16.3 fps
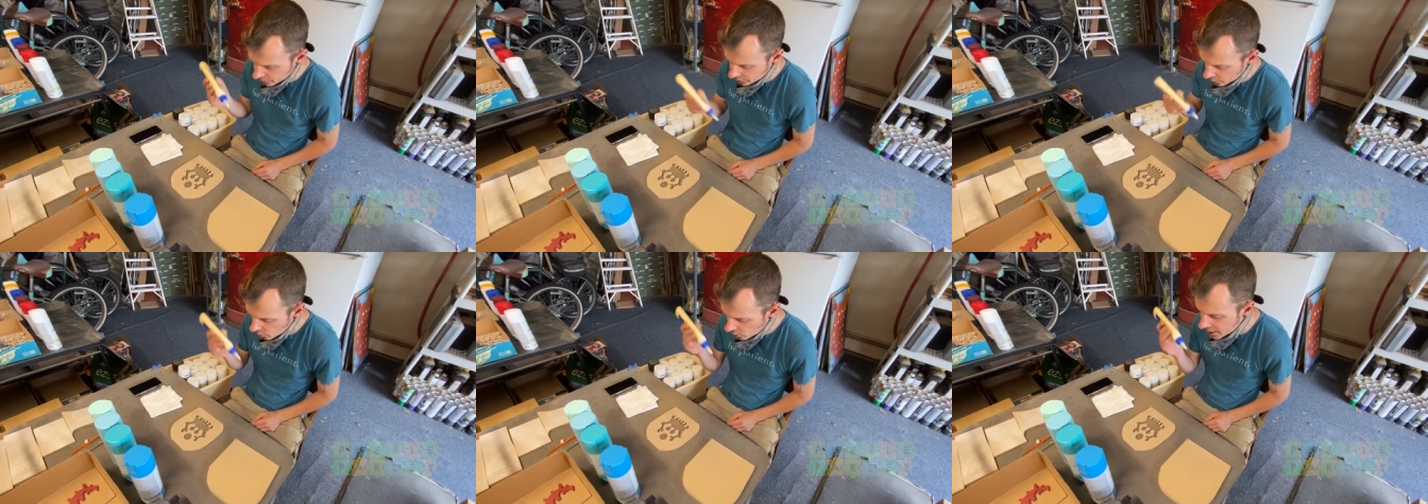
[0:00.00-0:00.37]

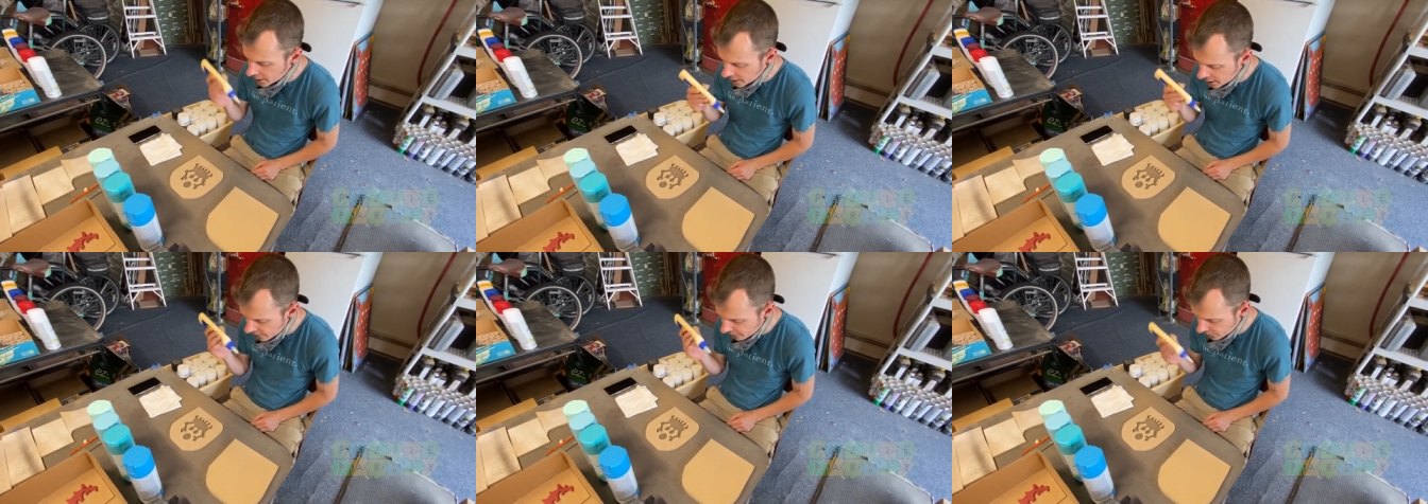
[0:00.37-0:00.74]
You want
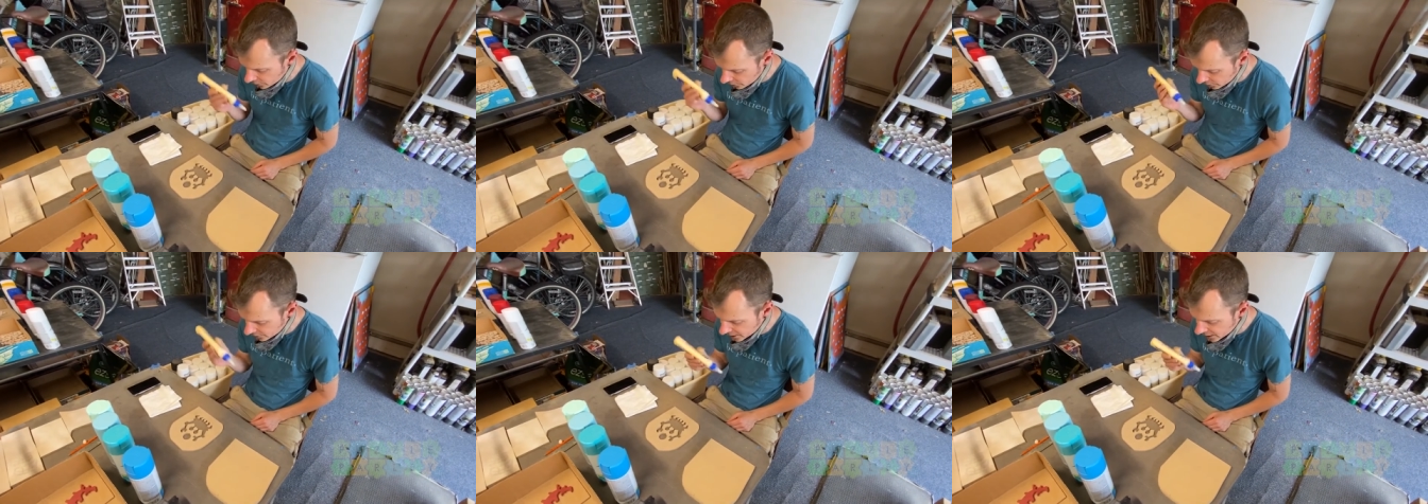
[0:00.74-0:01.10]
enough
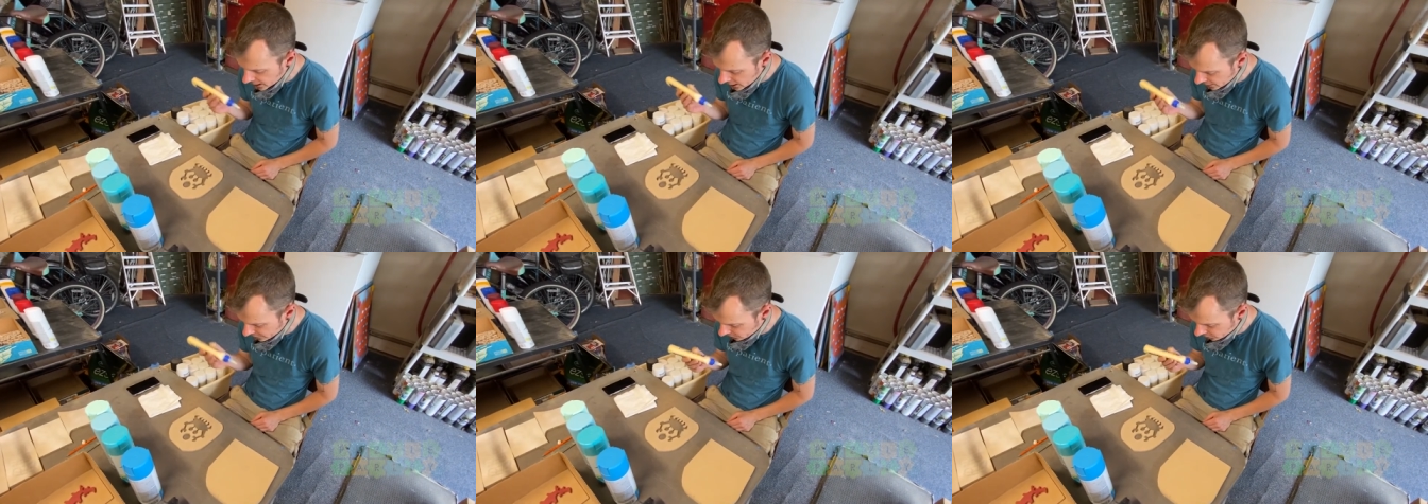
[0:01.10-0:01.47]
glue to
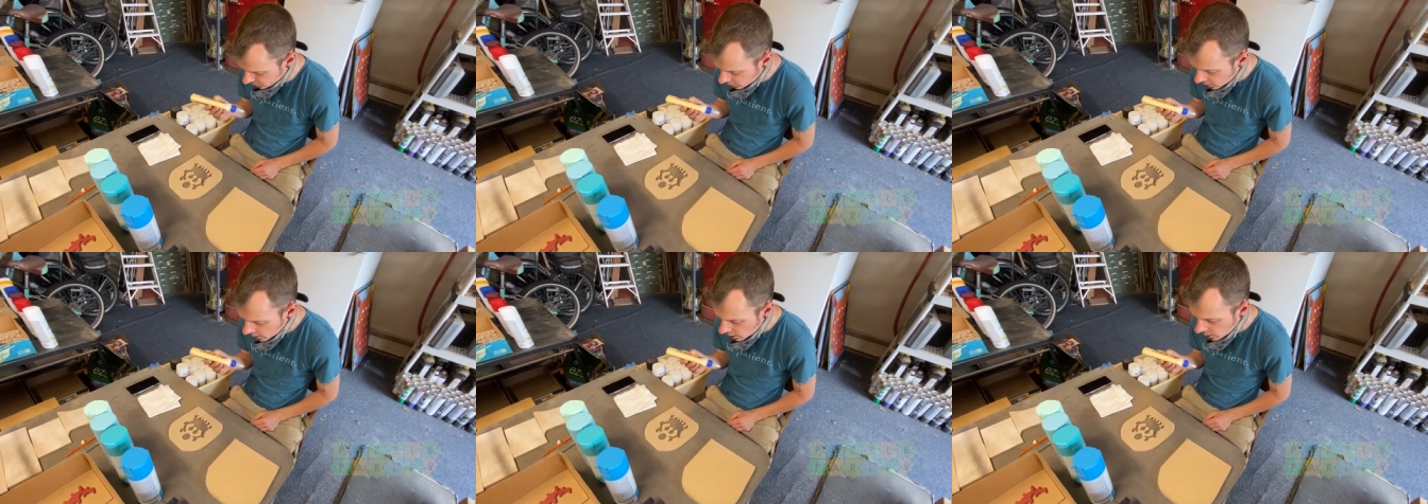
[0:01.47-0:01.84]
cover
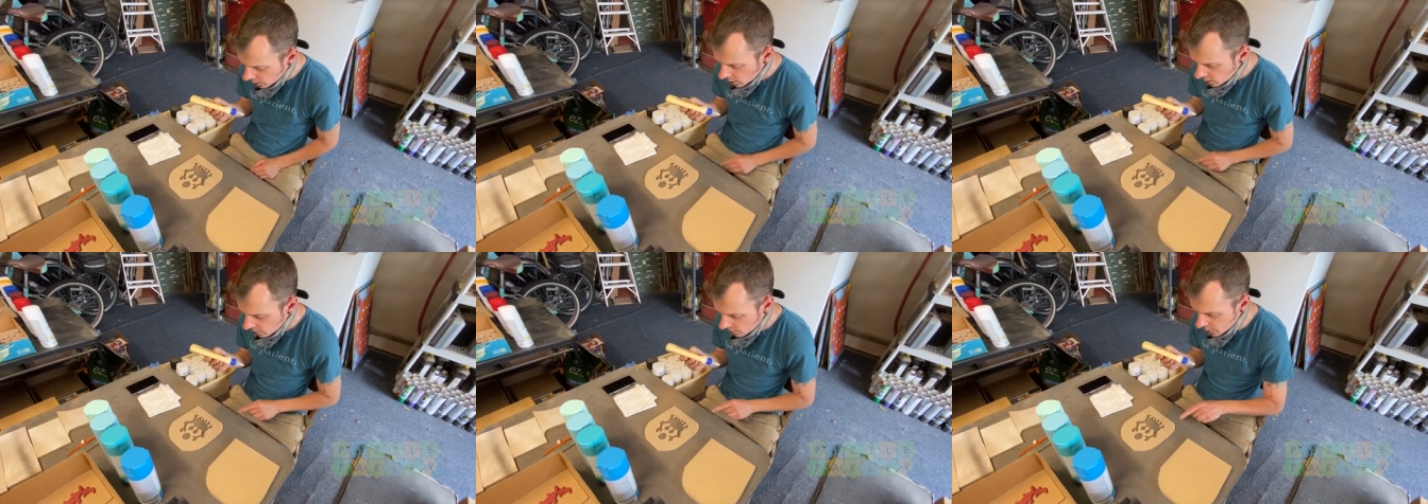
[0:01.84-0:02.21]

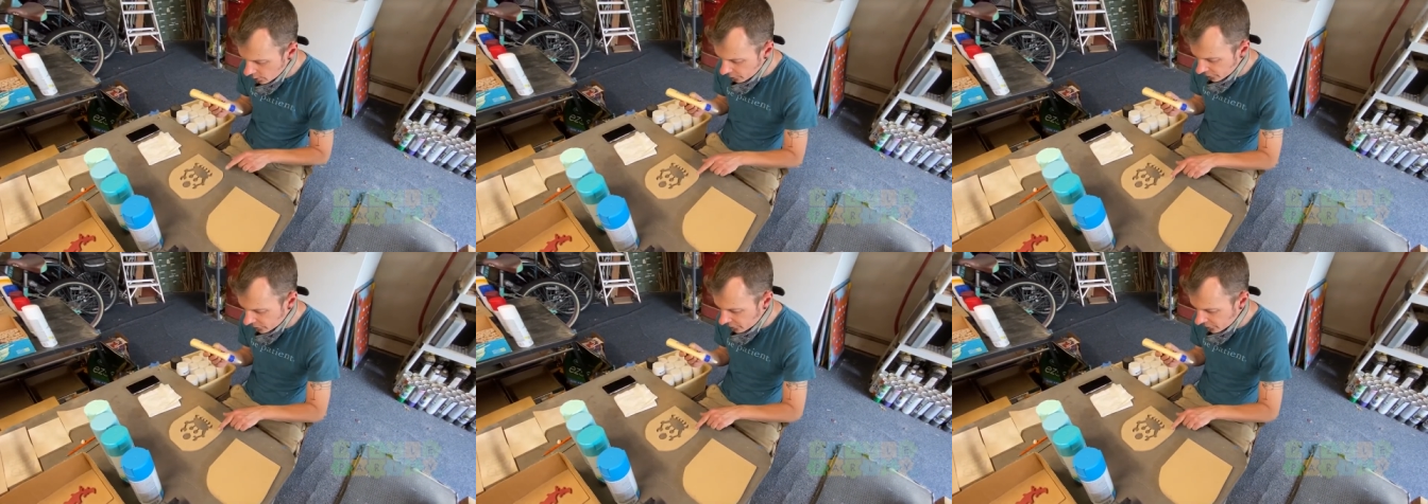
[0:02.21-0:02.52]
most